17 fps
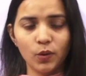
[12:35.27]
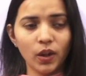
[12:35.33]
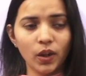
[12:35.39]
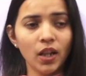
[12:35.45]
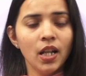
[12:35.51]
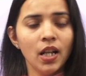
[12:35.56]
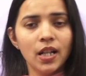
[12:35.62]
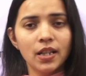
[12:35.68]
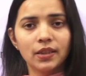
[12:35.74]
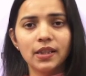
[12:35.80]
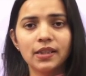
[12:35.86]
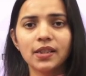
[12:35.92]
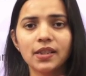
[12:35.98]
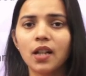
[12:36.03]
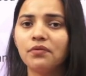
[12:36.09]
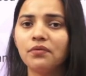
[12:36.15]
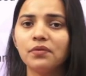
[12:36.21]
Okay,
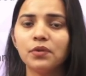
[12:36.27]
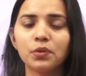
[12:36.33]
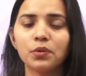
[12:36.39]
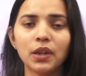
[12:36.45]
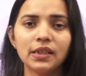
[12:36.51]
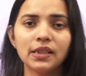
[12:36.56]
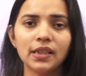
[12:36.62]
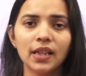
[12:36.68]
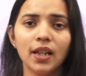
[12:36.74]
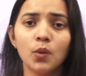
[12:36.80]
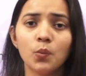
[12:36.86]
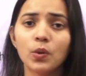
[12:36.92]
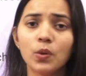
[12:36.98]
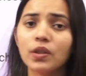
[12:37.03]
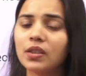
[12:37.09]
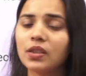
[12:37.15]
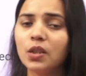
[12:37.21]
these are you can say
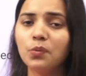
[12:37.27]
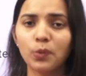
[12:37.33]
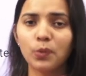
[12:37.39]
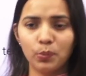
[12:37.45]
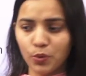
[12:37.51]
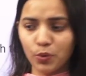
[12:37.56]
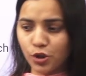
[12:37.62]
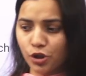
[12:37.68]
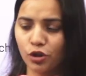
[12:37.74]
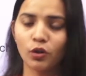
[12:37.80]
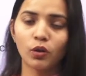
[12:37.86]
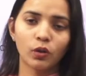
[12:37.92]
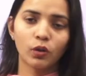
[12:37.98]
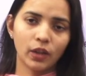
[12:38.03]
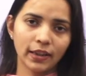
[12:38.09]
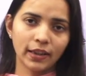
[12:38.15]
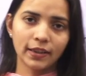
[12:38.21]
inversely proportional
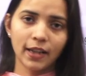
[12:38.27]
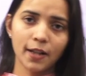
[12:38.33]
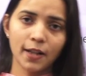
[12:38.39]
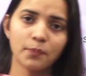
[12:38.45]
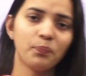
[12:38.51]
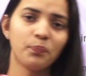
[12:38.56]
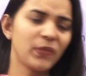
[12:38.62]
or like that.